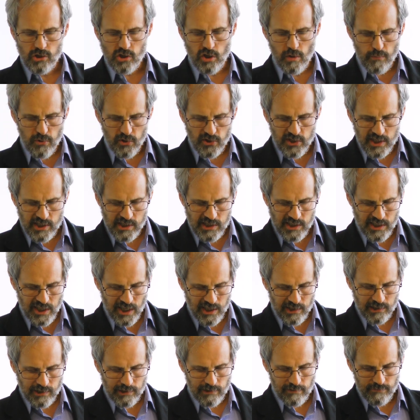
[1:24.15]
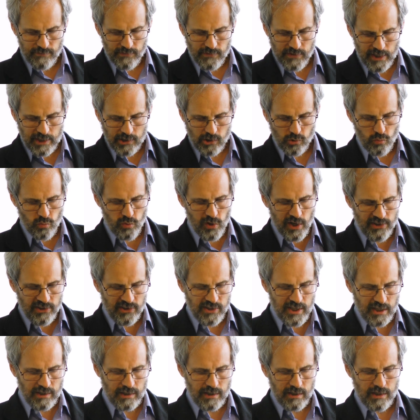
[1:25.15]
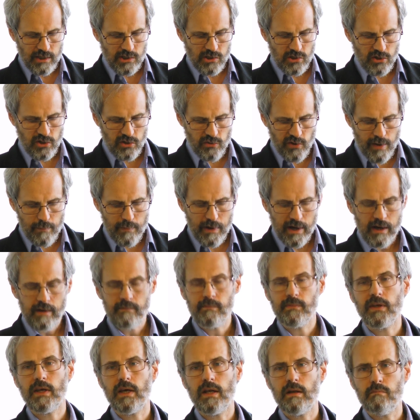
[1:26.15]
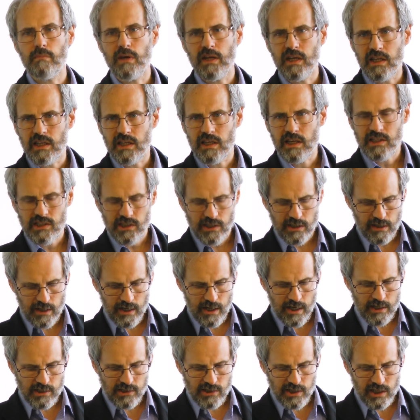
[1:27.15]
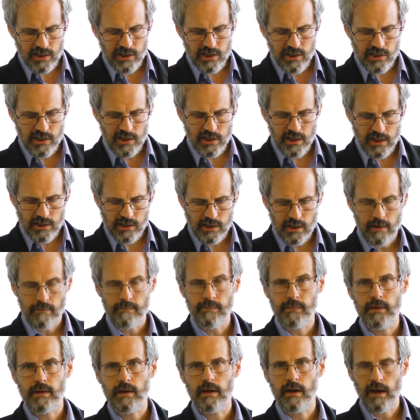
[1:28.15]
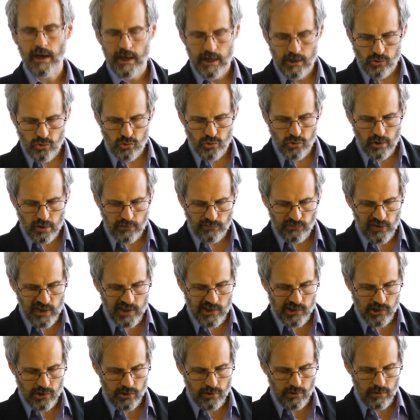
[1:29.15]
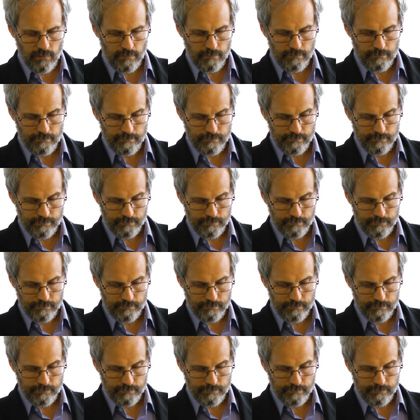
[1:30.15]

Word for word: Somebody said that one death is a drama and many deaths are statistics. I do not think so.